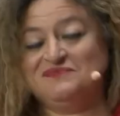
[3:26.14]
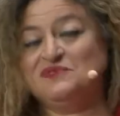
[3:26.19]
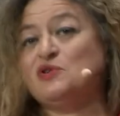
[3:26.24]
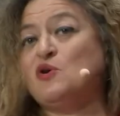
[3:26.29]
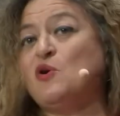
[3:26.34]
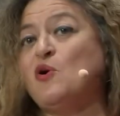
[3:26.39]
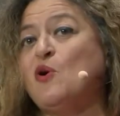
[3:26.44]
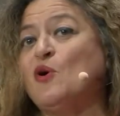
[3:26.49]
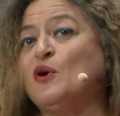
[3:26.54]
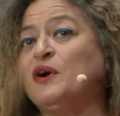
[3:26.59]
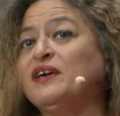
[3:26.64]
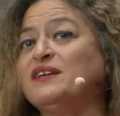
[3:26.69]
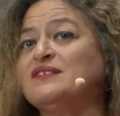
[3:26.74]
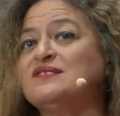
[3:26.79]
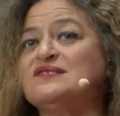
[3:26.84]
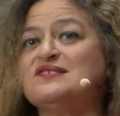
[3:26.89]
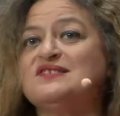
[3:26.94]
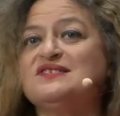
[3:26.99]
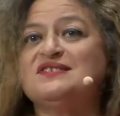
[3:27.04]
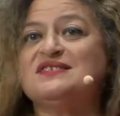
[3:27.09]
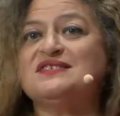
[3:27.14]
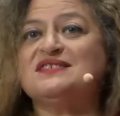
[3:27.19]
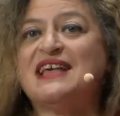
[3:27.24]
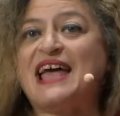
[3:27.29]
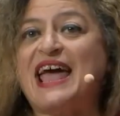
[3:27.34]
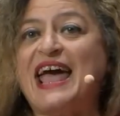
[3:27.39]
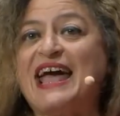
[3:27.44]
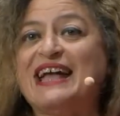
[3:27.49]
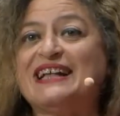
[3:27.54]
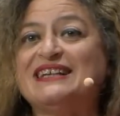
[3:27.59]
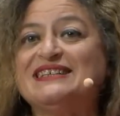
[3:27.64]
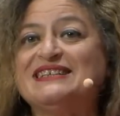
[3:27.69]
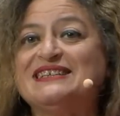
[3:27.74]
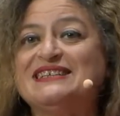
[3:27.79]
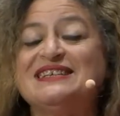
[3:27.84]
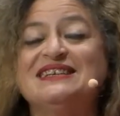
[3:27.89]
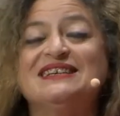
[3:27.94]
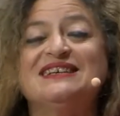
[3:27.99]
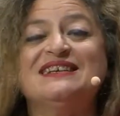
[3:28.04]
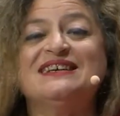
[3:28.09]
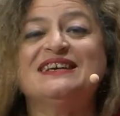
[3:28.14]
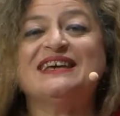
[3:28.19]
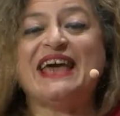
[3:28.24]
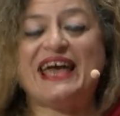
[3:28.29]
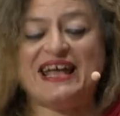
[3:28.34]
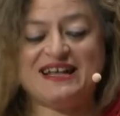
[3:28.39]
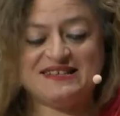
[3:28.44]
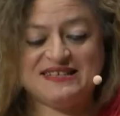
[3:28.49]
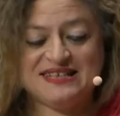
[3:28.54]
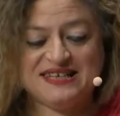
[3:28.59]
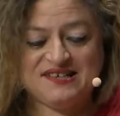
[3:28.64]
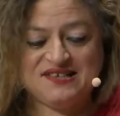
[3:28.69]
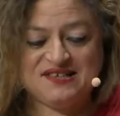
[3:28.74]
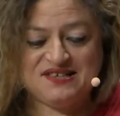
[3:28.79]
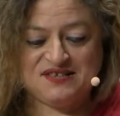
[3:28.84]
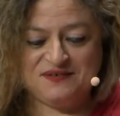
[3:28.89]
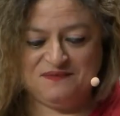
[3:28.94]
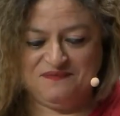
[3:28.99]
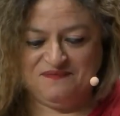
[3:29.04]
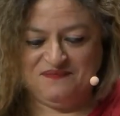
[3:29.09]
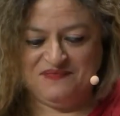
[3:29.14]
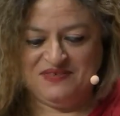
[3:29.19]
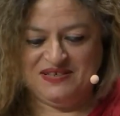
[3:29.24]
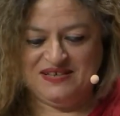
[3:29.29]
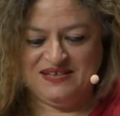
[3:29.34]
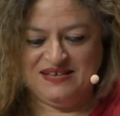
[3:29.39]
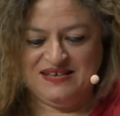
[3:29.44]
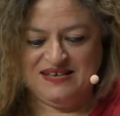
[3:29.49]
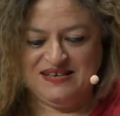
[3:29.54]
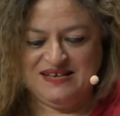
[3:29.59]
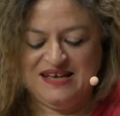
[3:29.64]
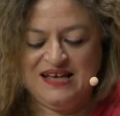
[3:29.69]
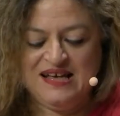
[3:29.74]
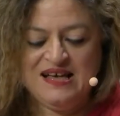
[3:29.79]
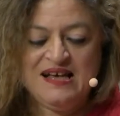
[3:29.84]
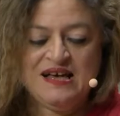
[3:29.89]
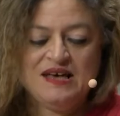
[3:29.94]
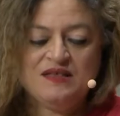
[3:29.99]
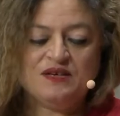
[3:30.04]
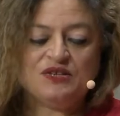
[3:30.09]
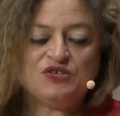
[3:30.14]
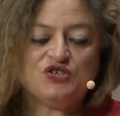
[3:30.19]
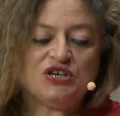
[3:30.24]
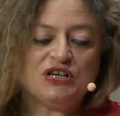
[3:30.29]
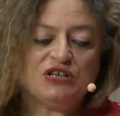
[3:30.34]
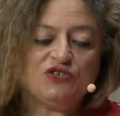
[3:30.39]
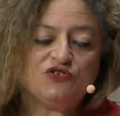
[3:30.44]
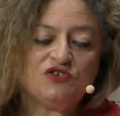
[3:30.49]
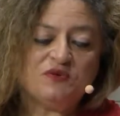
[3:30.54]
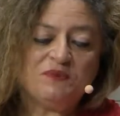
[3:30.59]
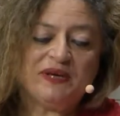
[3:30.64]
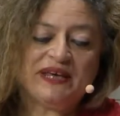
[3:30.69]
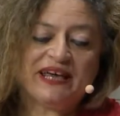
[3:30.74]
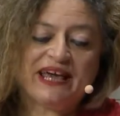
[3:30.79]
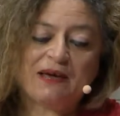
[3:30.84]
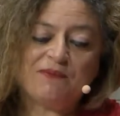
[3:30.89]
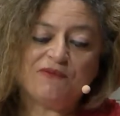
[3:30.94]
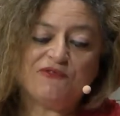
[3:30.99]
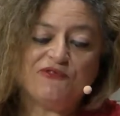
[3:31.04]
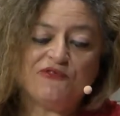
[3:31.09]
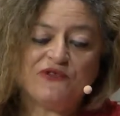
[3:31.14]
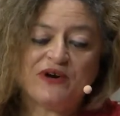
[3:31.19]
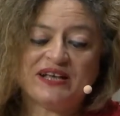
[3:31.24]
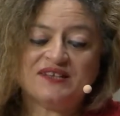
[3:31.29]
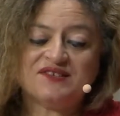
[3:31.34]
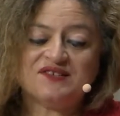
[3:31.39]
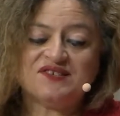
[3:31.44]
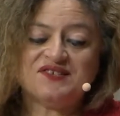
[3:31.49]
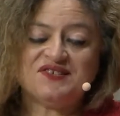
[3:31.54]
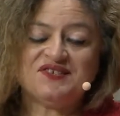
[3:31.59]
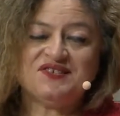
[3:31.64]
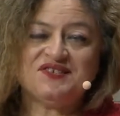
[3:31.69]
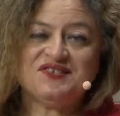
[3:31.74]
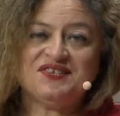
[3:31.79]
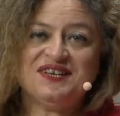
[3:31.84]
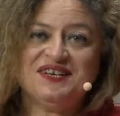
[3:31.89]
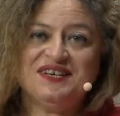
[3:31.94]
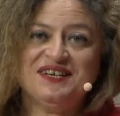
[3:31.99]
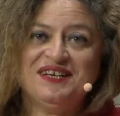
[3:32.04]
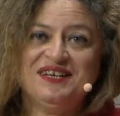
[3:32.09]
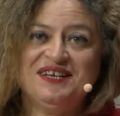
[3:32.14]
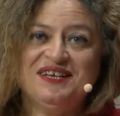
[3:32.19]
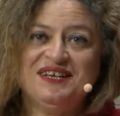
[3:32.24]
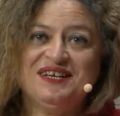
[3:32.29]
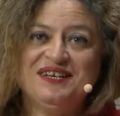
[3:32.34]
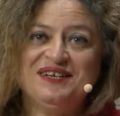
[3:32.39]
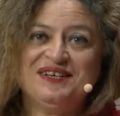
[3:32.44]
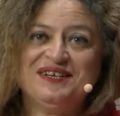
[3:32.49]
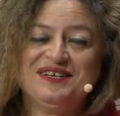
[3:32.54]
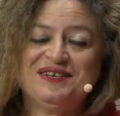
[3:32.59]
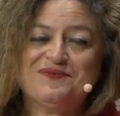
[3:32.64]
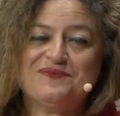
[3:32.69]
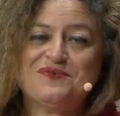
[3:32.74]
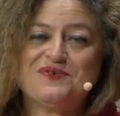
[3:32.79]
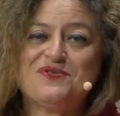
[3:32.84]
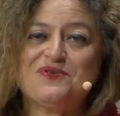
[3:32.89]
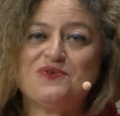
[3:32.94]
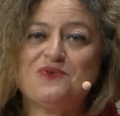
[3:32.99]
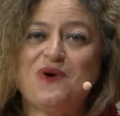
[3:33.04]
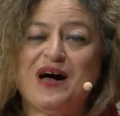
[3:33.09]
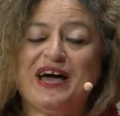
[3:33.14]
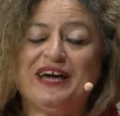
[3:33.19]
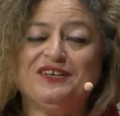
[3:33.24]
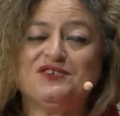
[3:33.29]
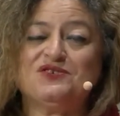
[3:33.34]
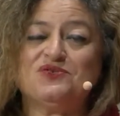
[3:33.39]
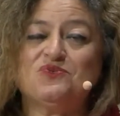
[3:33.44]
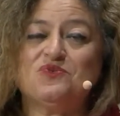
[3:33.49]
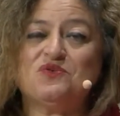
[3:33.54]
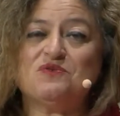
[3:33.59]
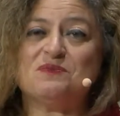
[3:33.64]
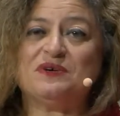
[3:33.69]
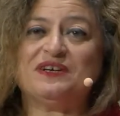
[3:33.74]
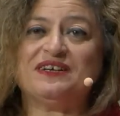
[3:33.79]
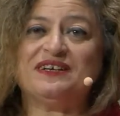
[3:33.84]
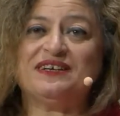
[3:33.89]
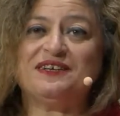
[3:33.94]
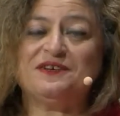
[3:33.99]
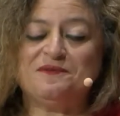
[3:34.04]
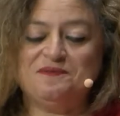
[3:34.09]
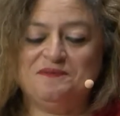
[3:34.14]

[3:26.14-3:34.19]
coins, and candies. The children became friends with the white woman.